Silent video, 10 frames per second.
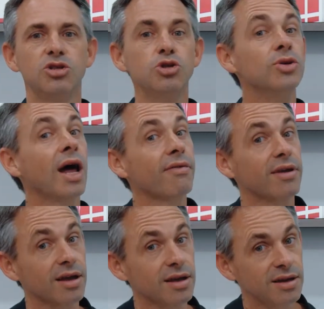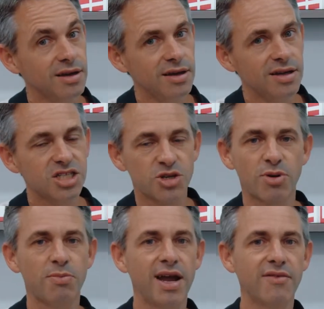do nothing to
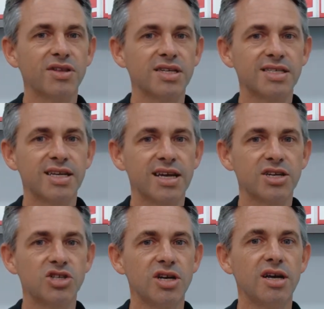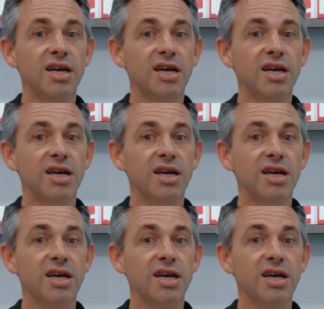prepare for this siege.